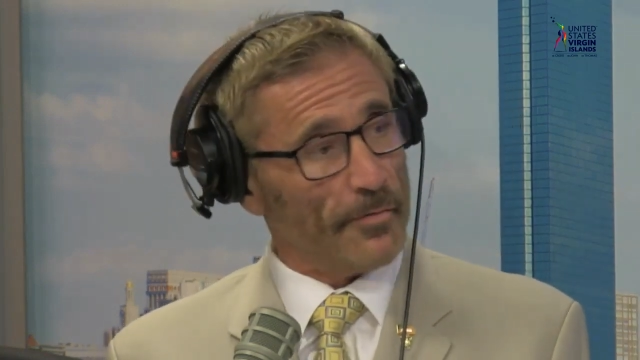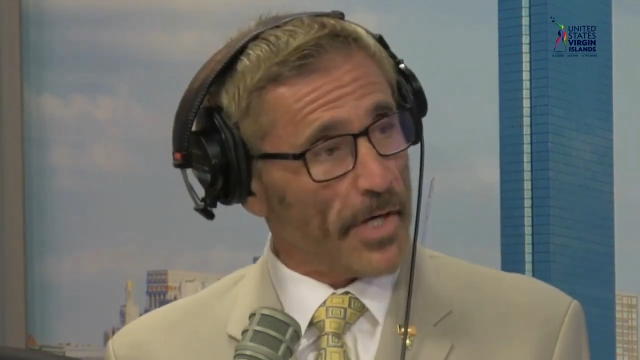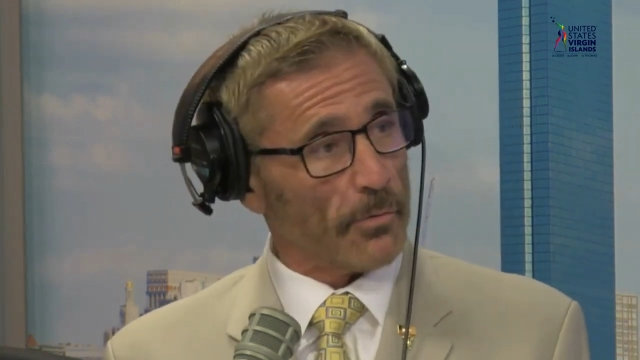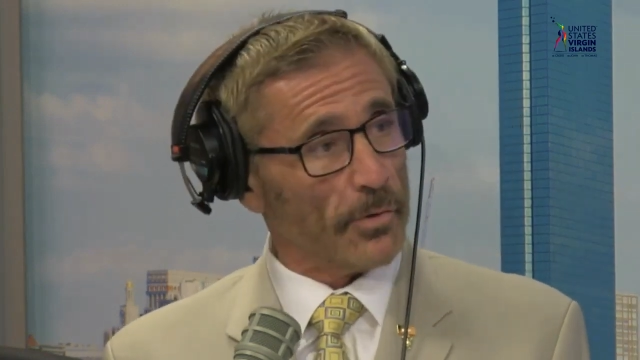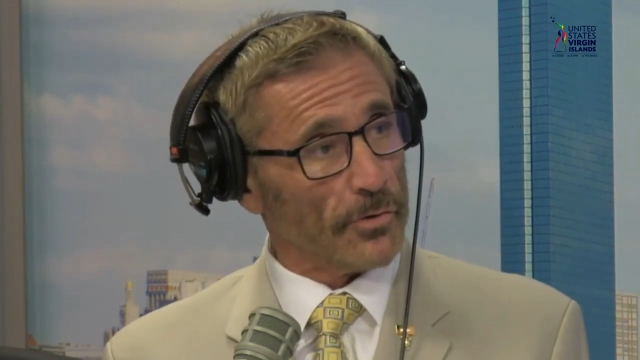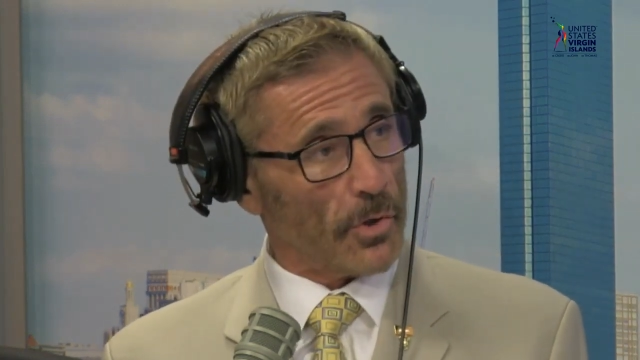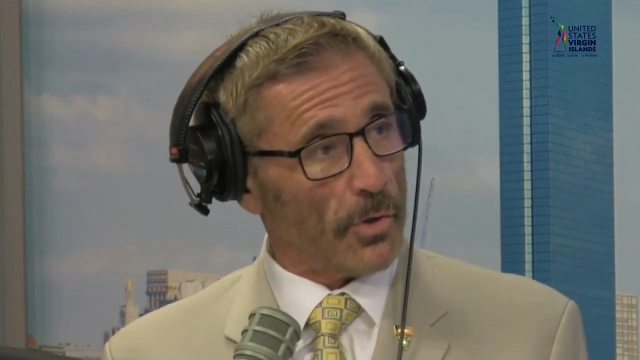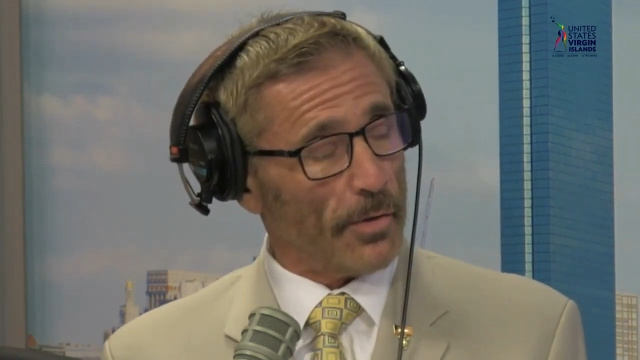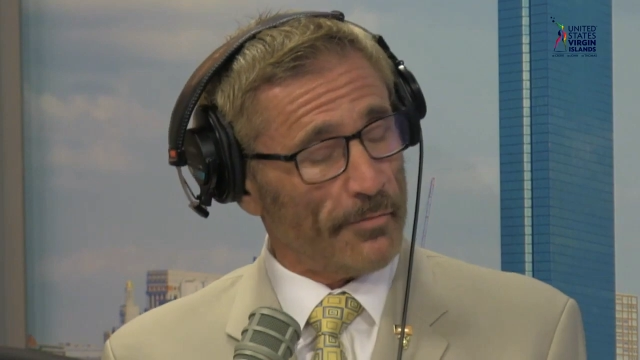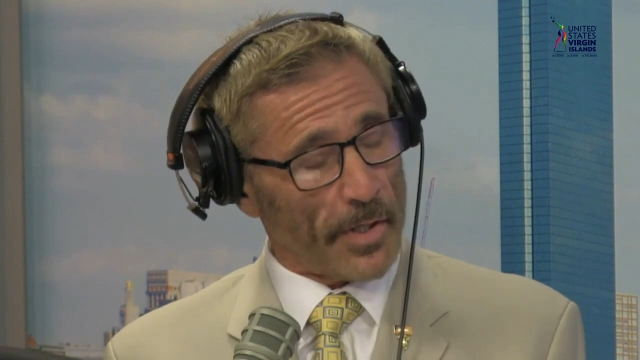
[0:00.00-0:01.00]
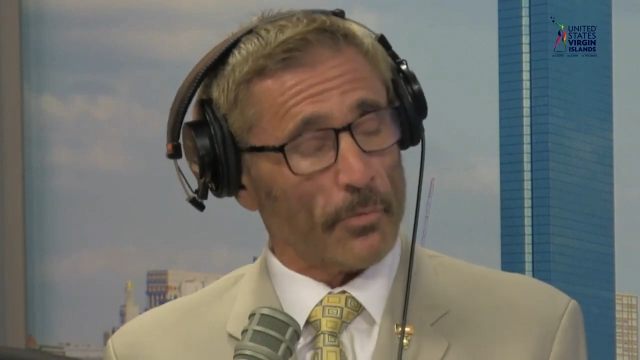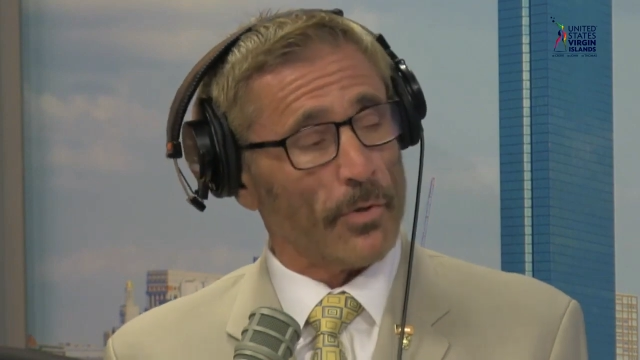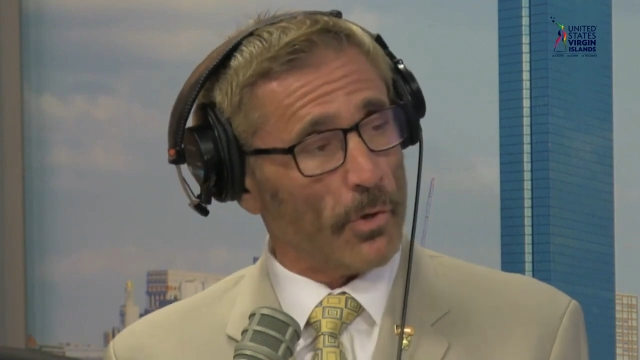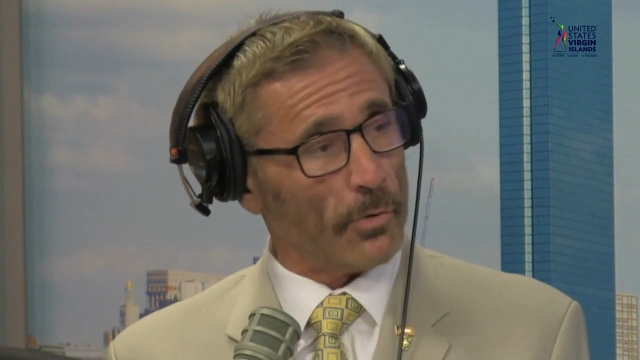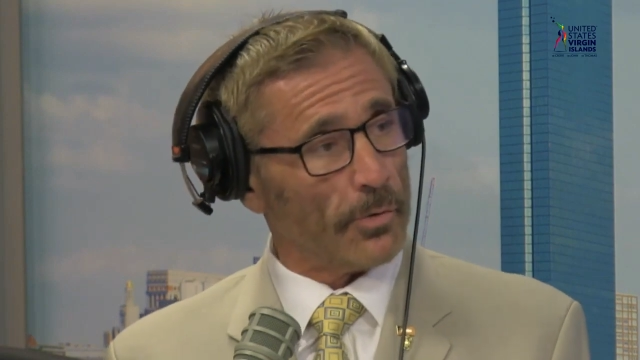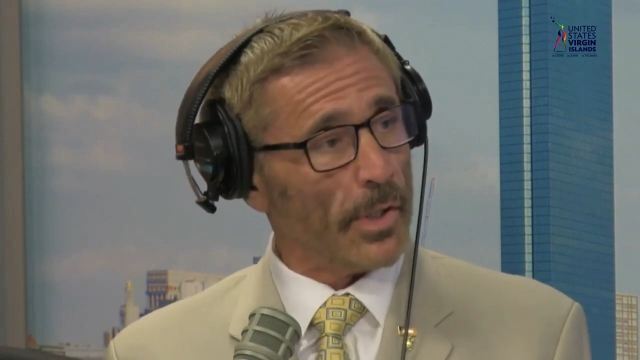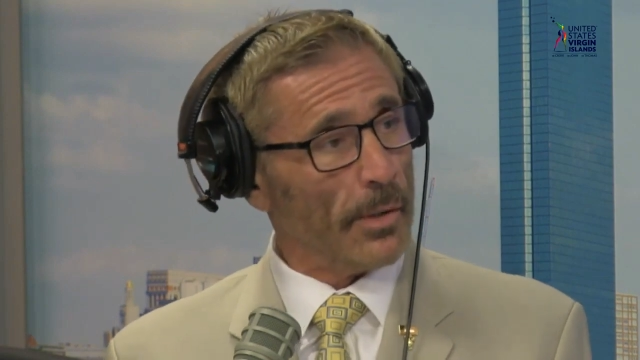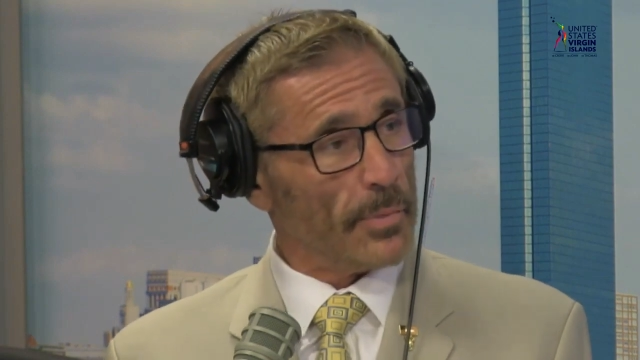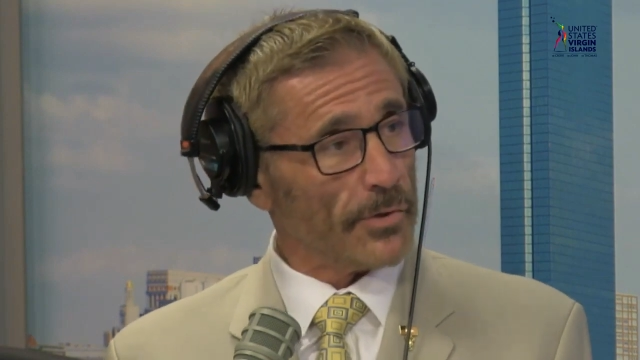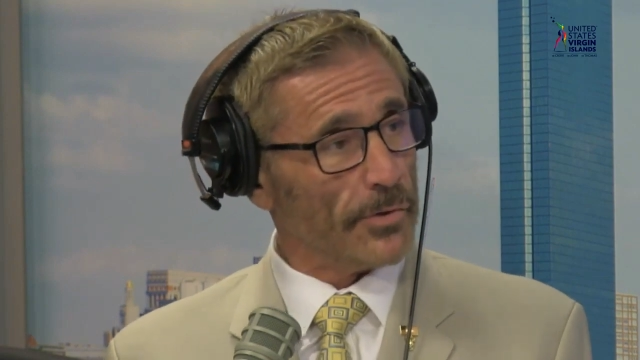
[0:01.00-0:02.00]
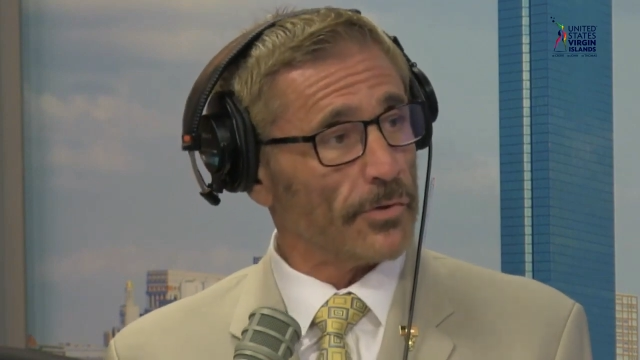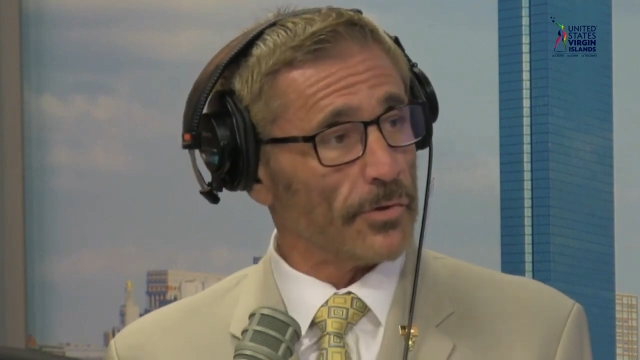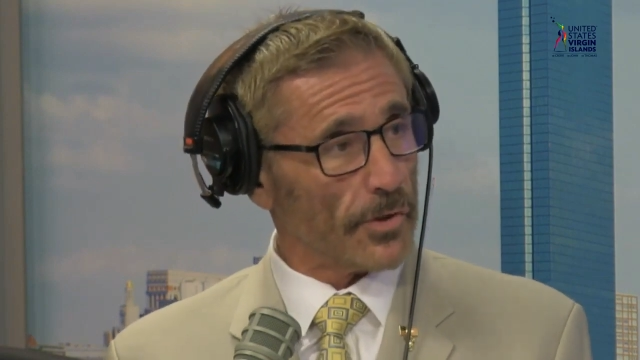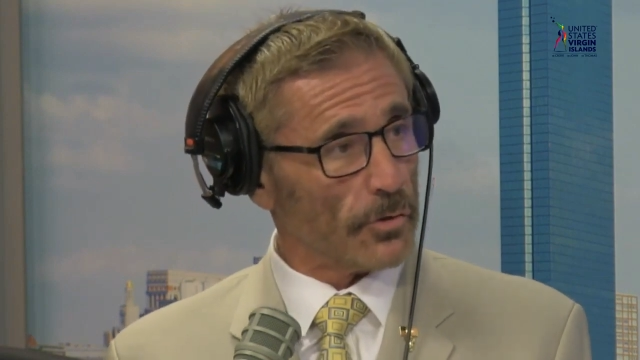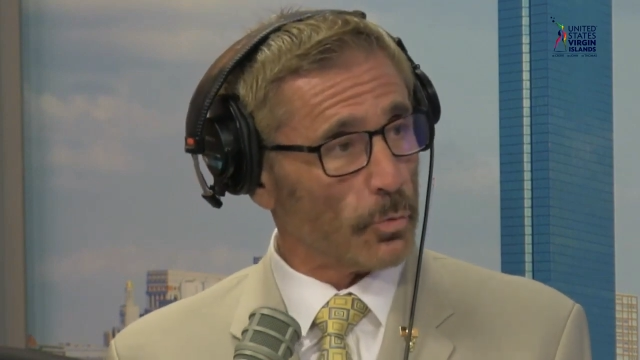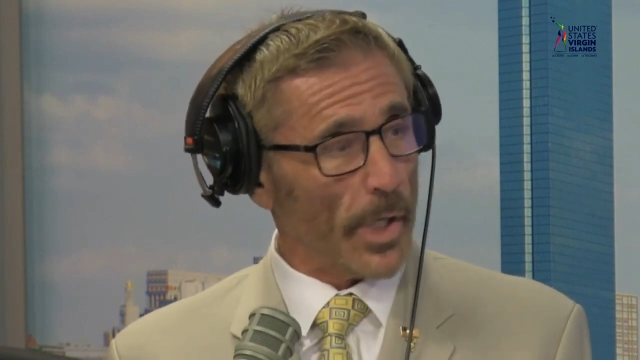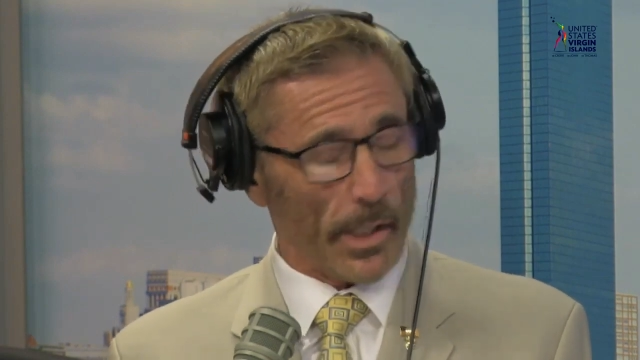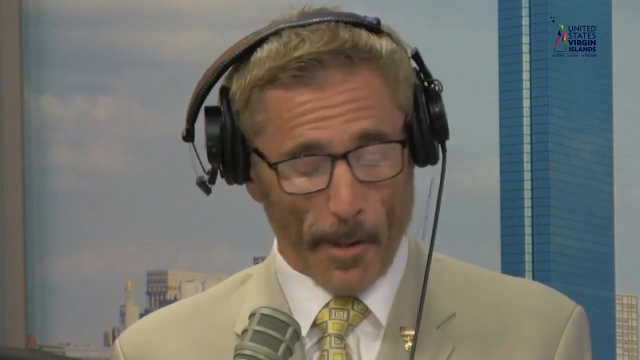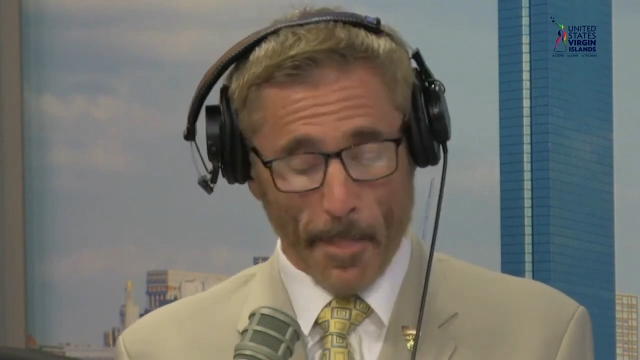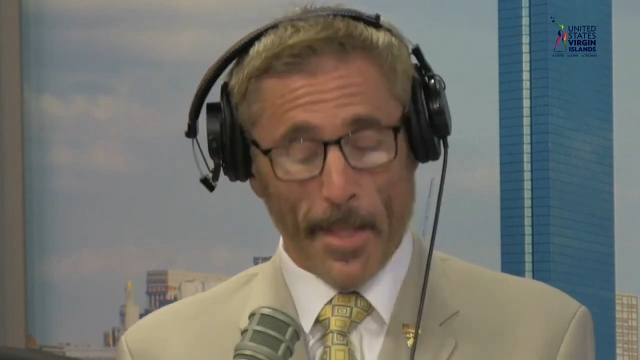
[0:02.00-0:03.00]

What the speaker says: veteran-owned businesses as well.